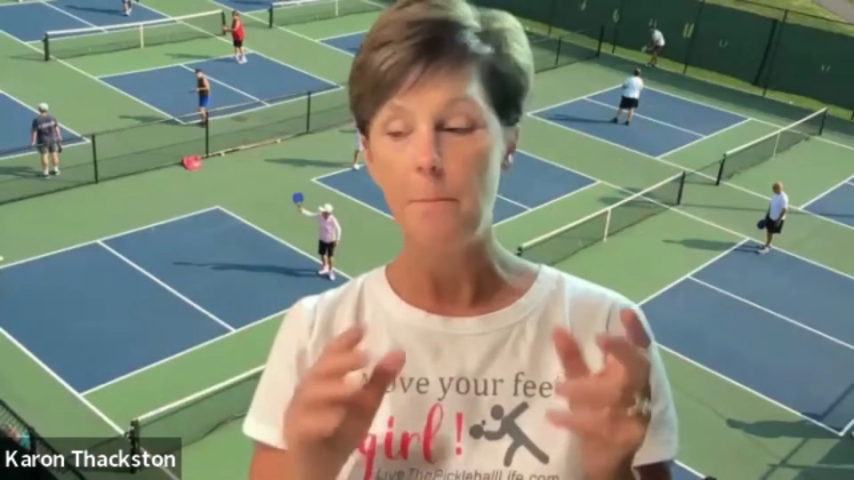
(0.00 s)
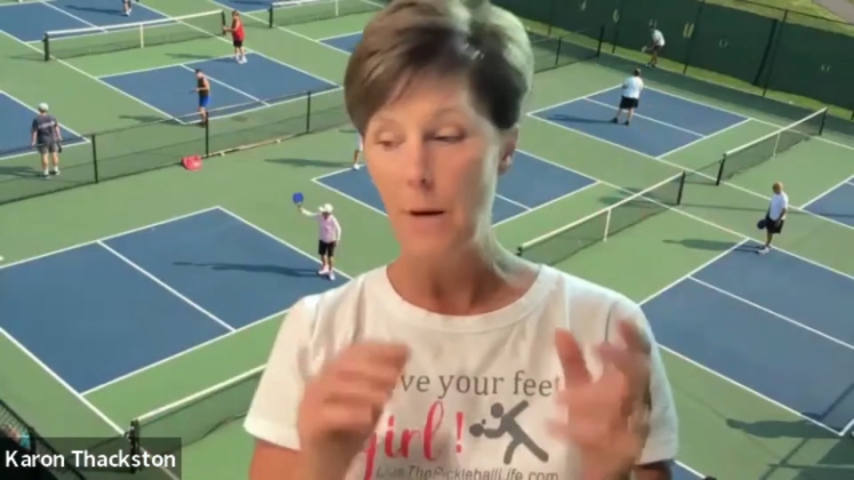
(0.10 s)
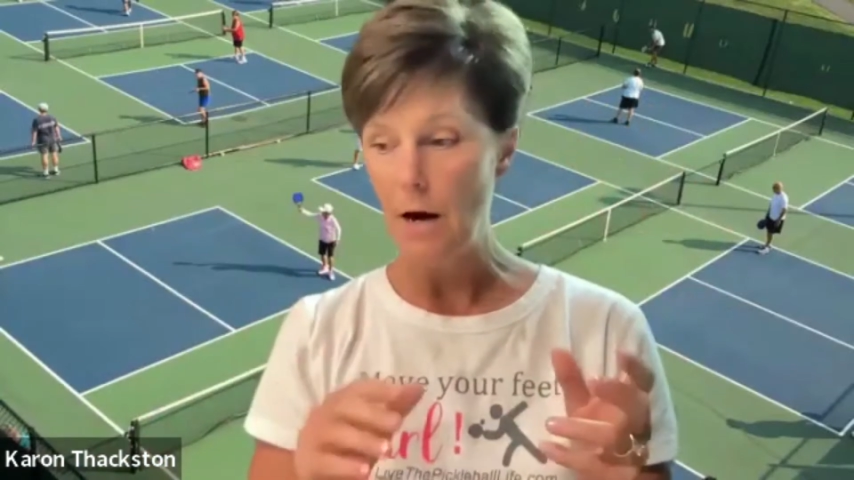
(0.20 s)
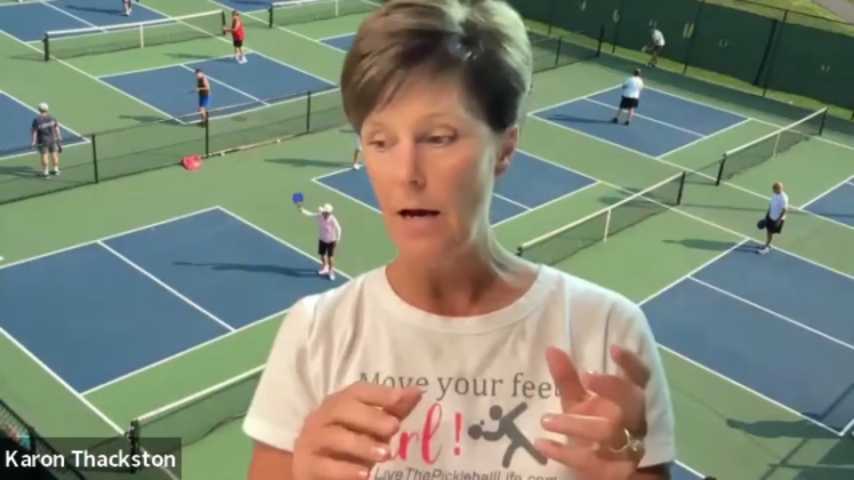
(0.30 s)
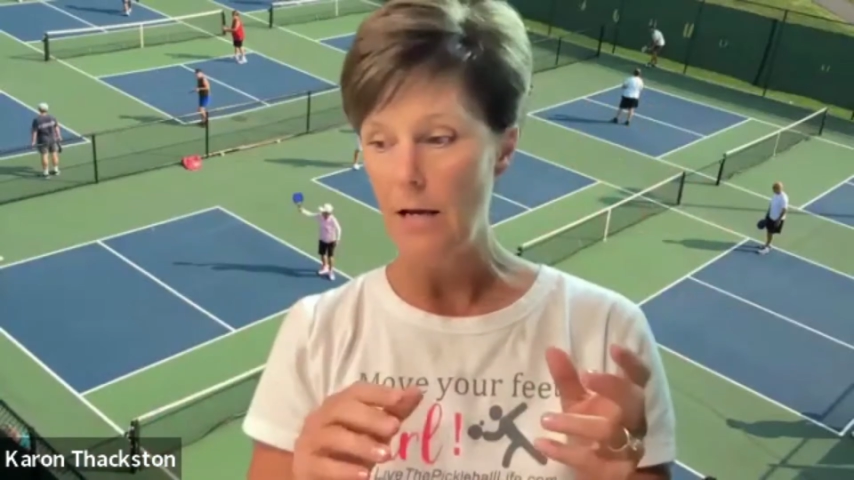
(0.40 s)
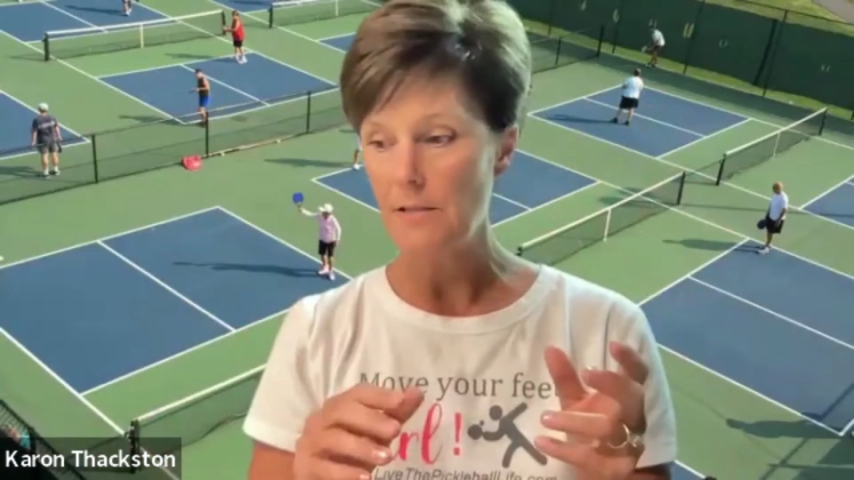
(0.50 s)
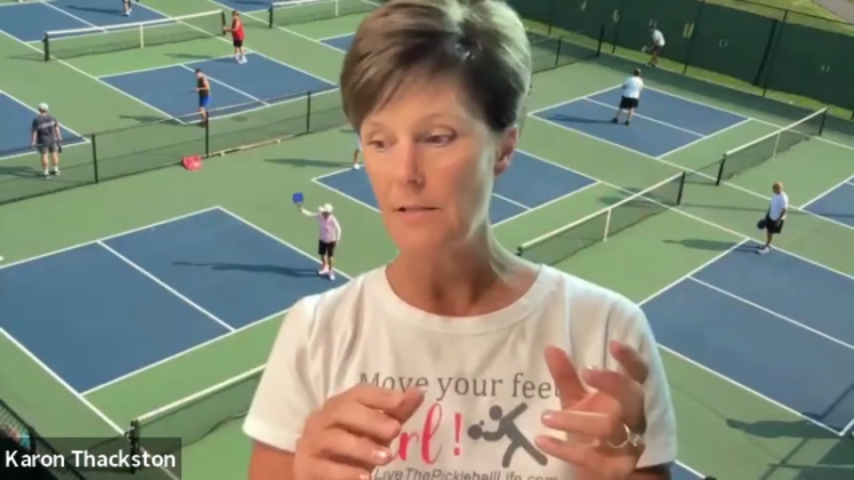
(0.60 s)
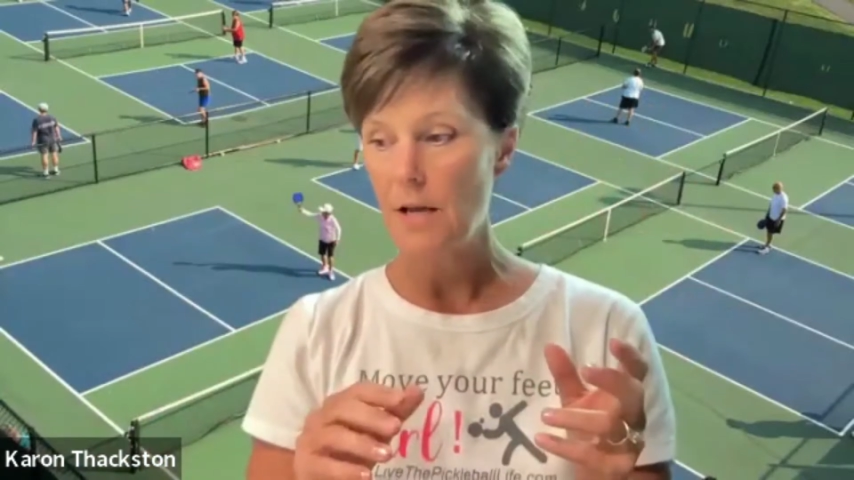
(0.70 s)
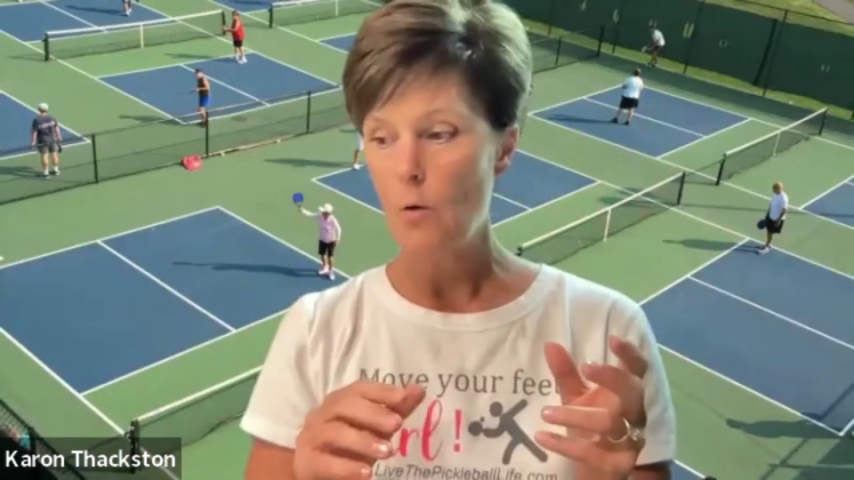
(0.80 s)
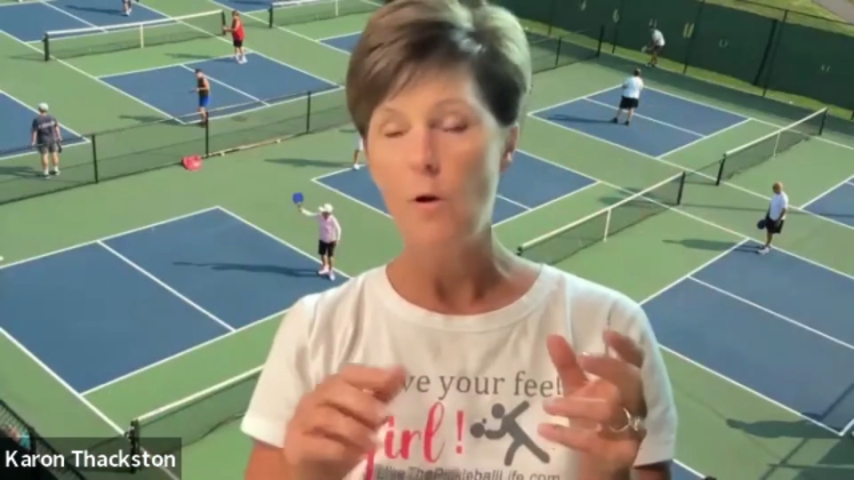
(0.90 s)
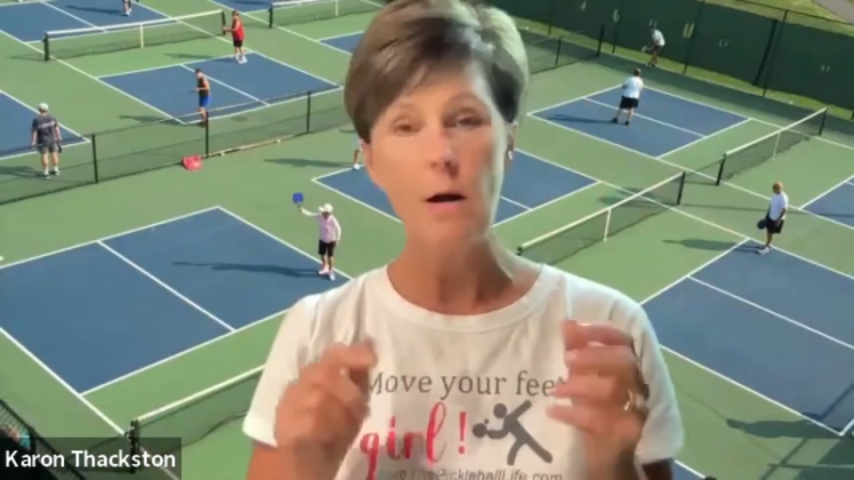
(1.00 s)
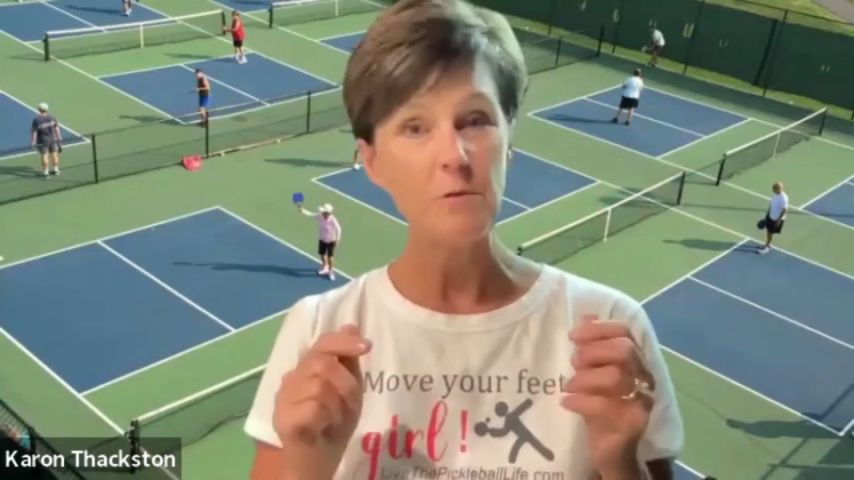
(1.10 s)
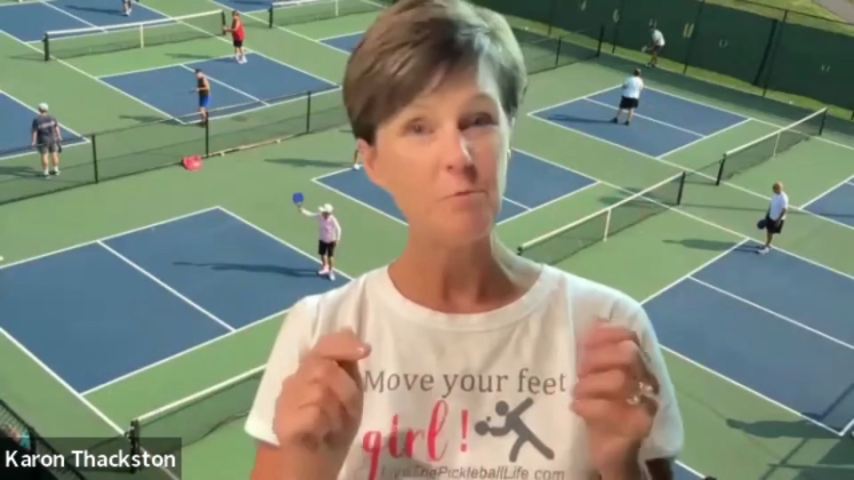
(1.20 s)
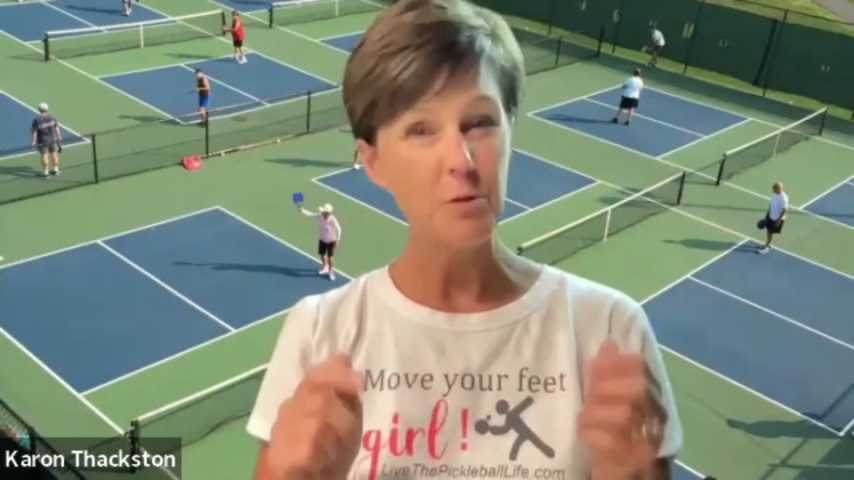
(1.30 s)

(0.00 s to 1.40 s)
but when I was